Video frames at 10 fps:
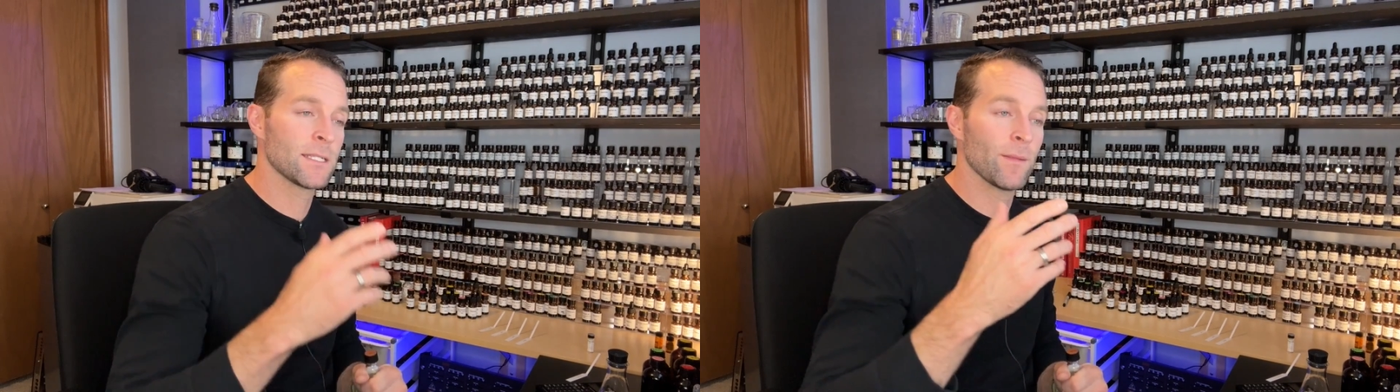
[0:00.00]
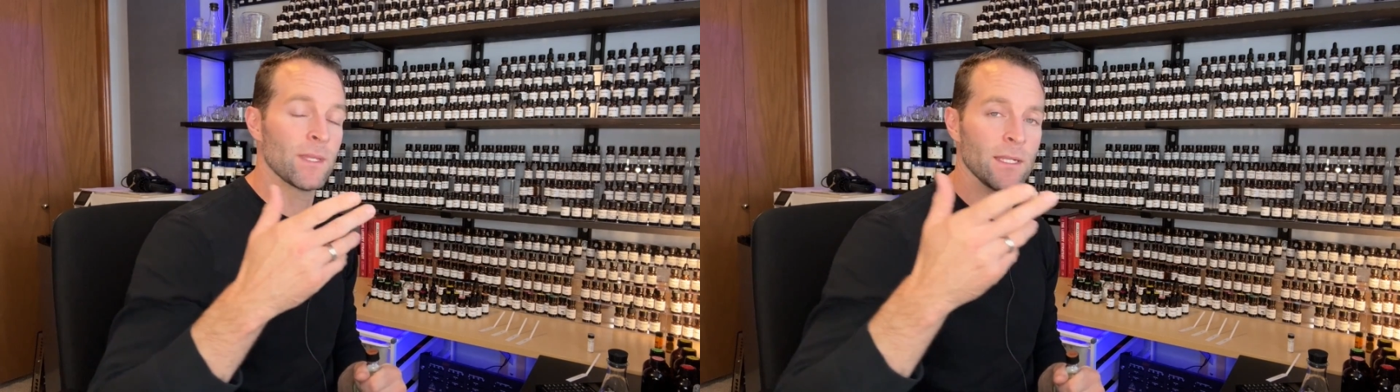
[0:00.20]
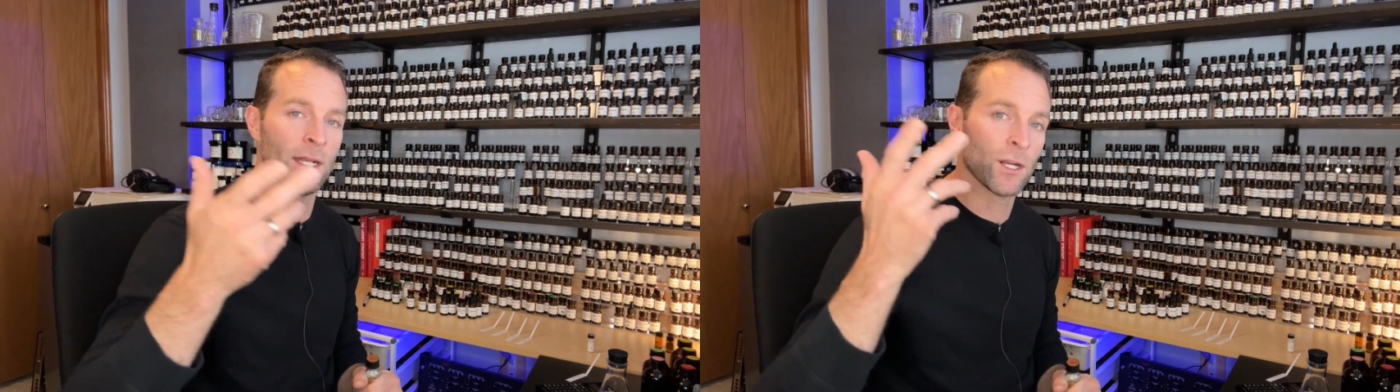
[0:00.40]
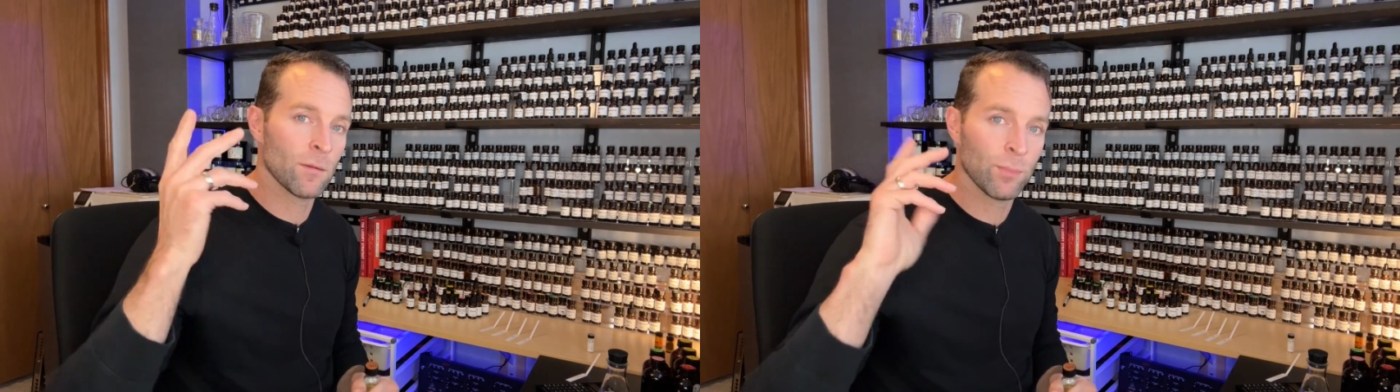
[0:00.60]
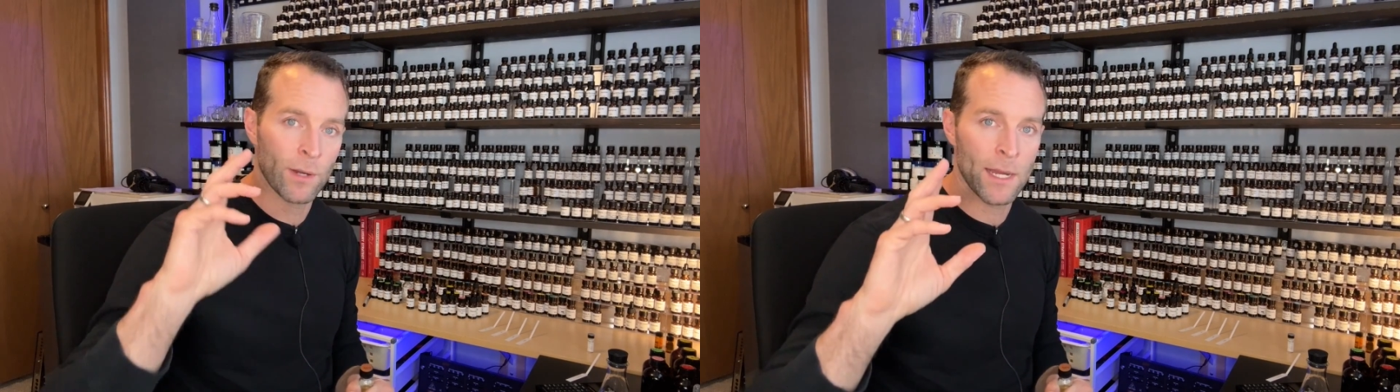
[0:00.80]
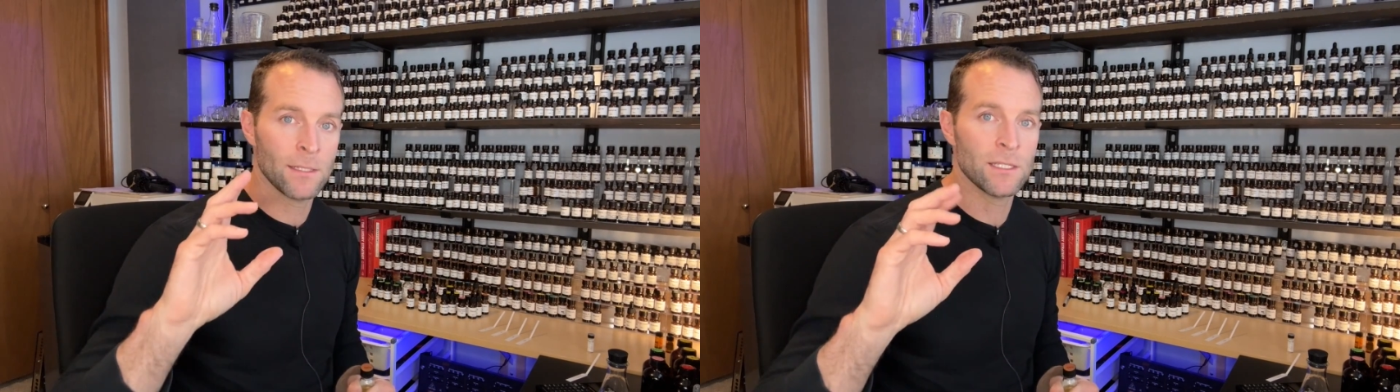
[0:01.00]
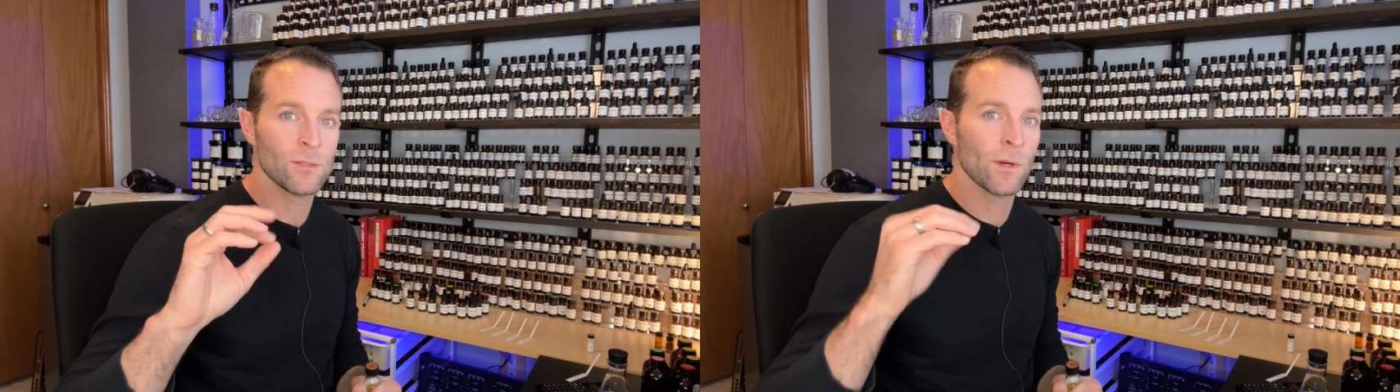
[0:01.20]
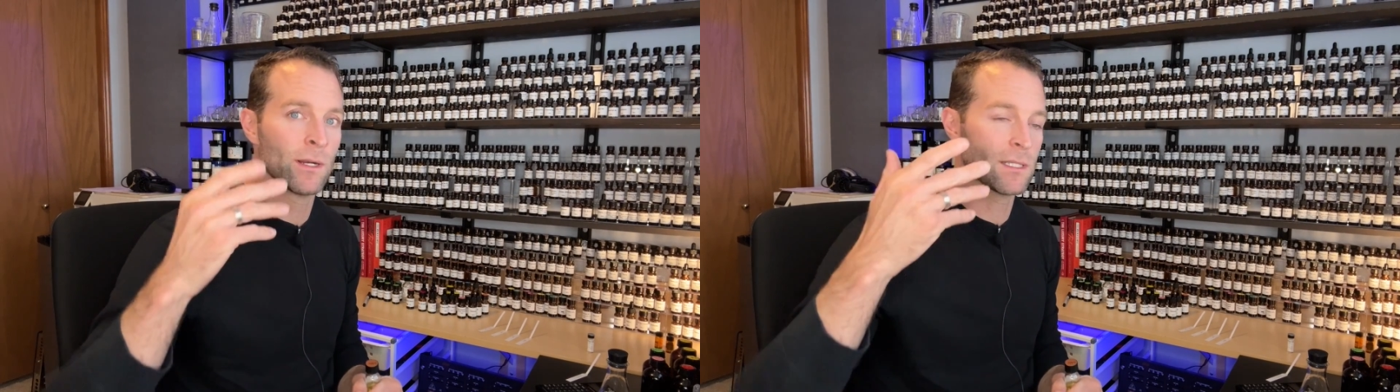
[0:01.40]
something in our brains
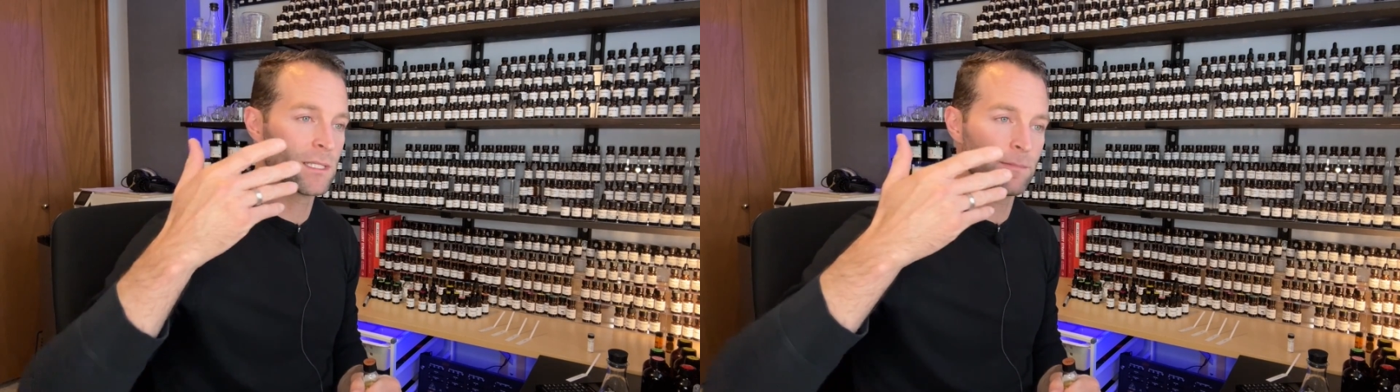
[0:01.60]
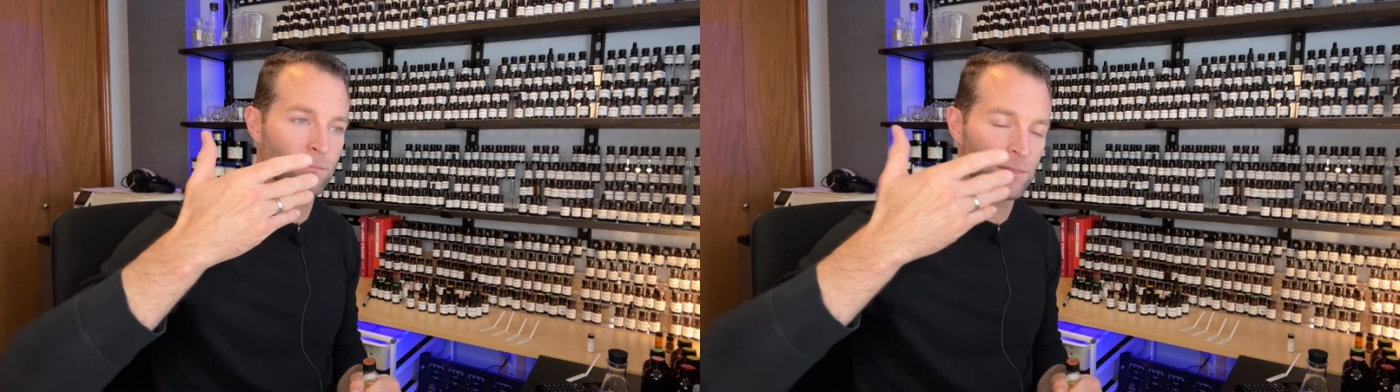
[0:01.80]
where it's